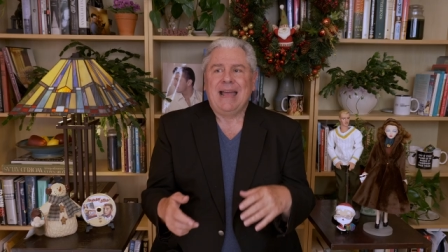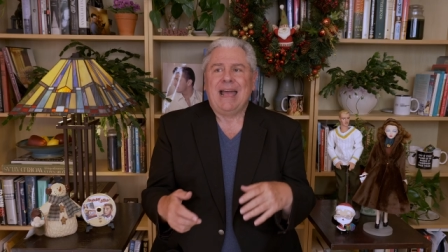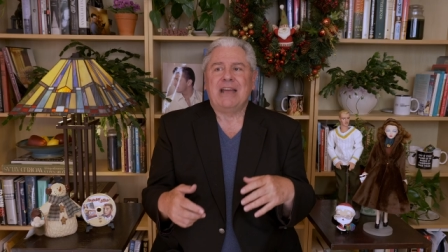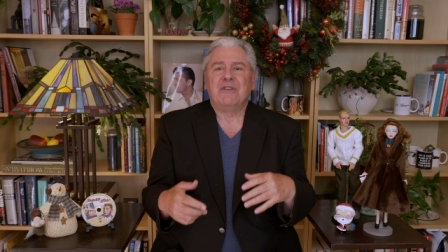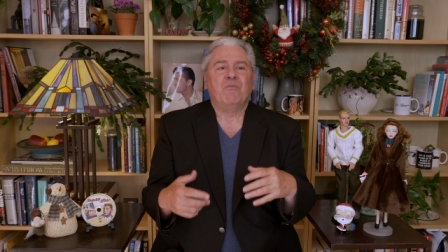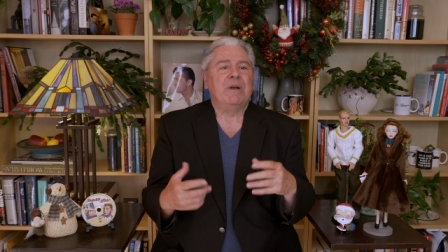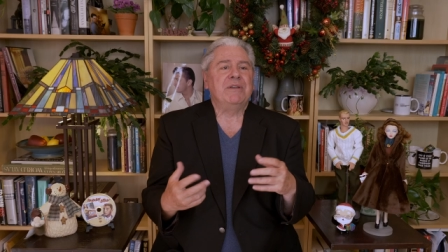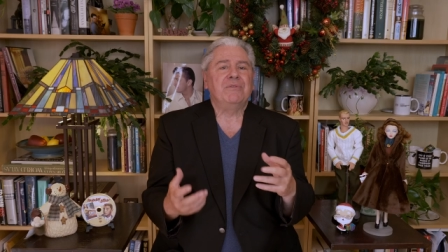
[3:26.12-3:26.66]

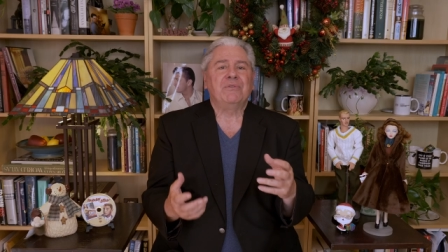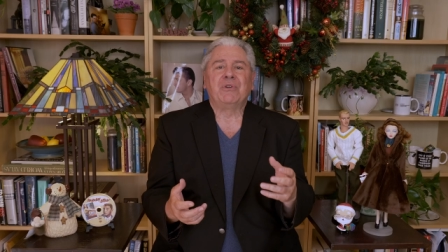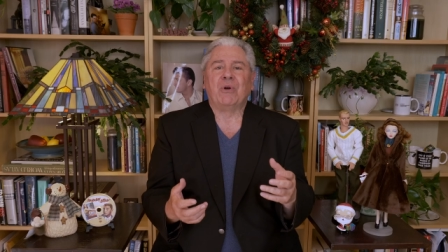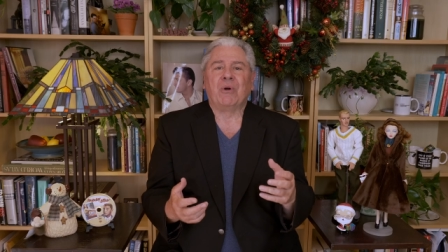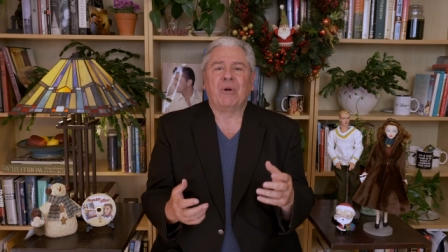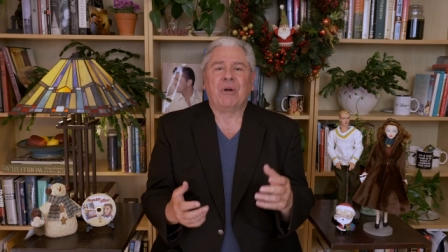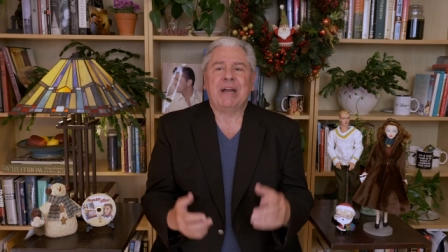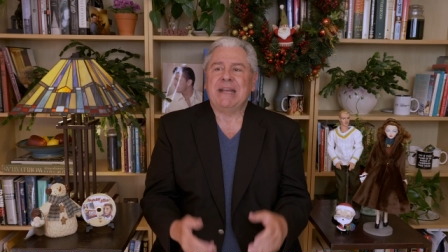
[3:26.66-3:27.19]
And Wendell
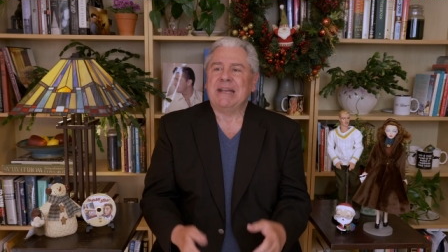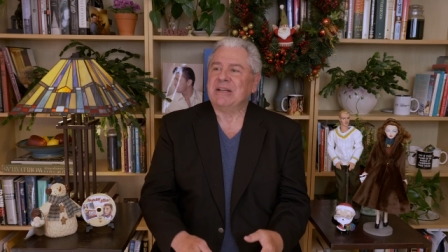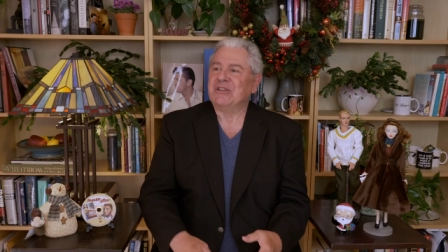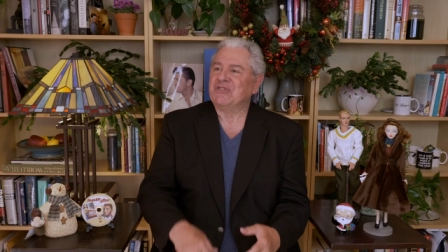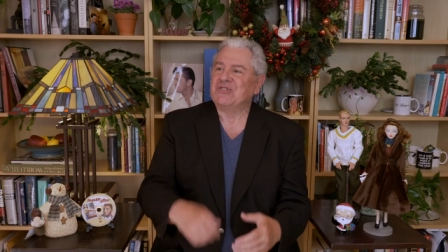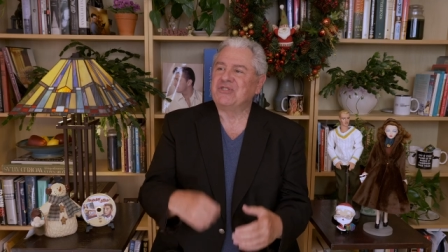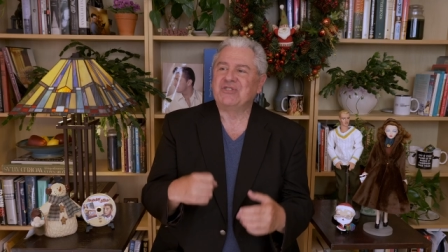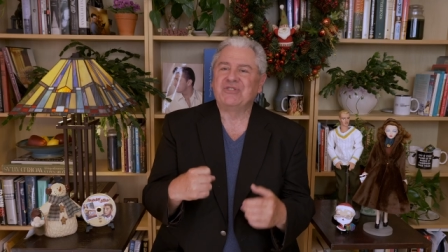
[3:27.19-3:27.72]
Corey
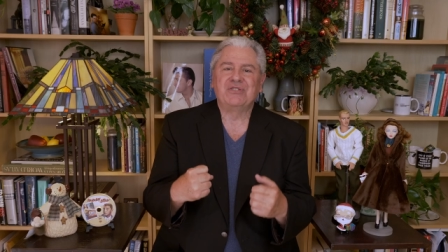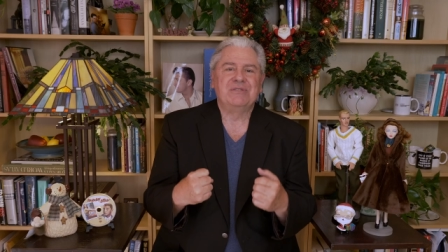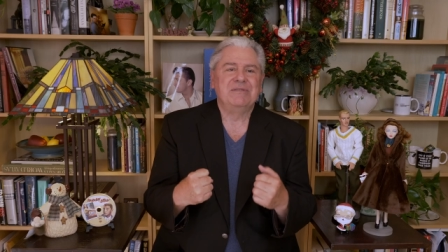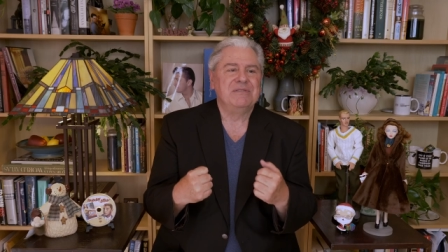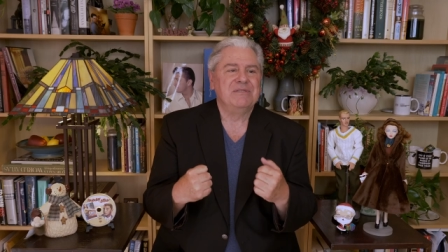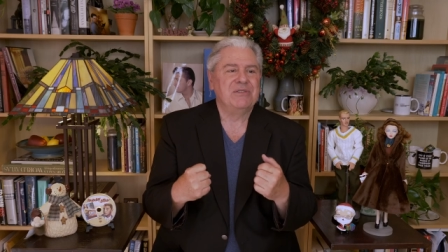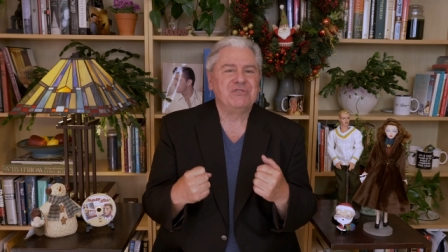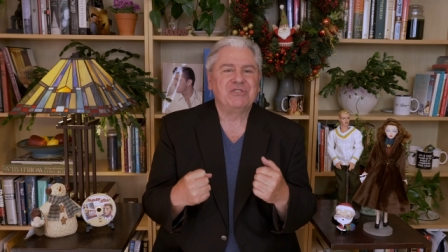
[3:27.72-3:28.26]
is
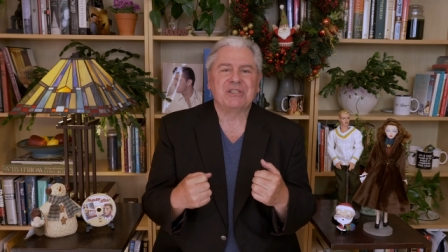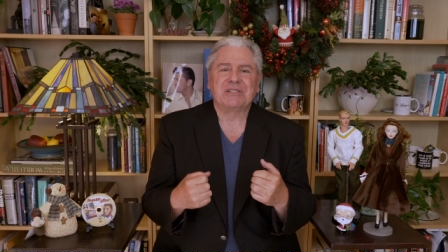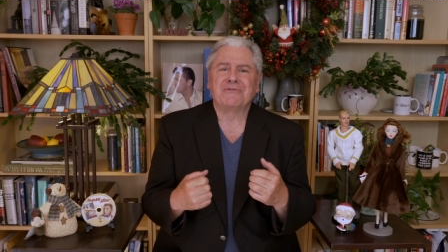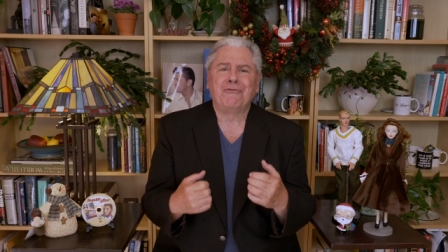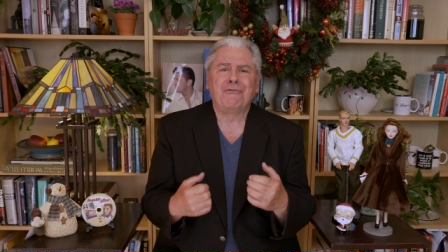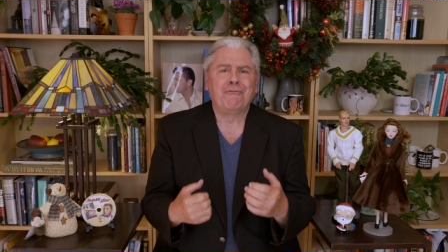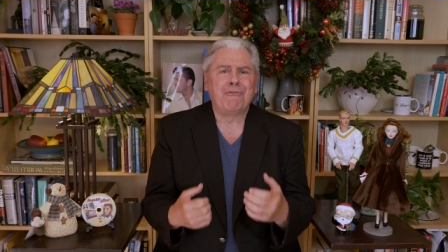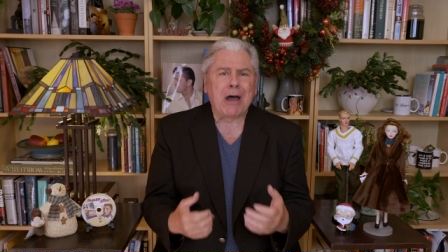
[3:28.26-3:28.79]
just
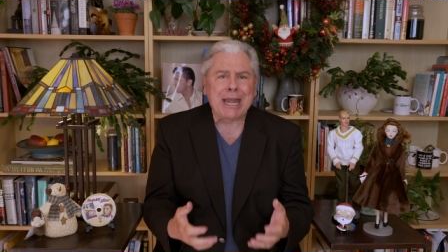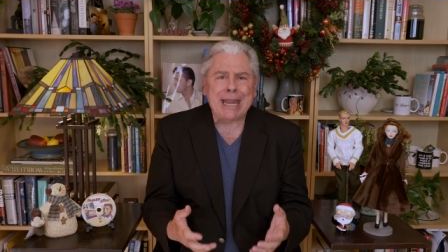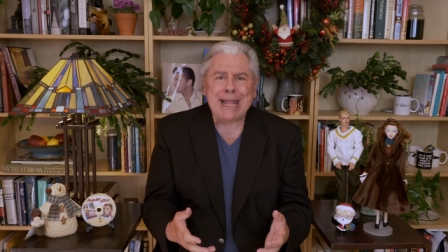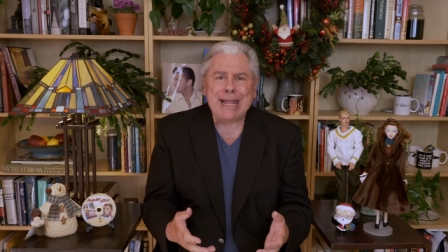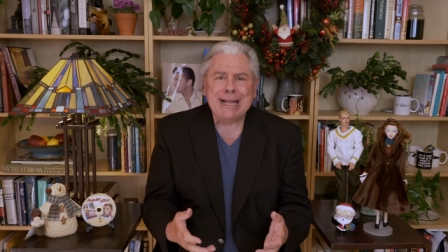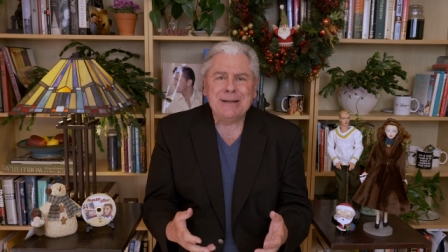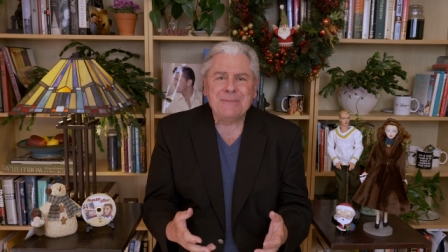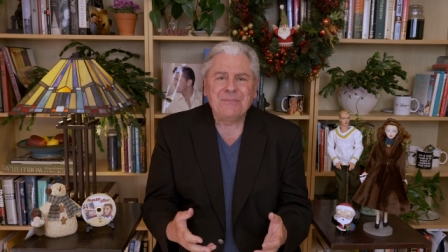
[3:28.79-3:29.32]

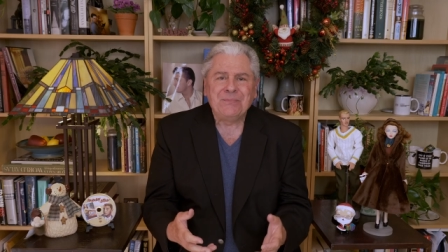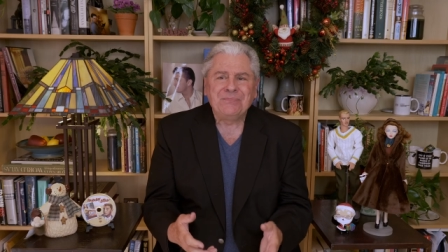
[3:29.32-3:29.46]
funny.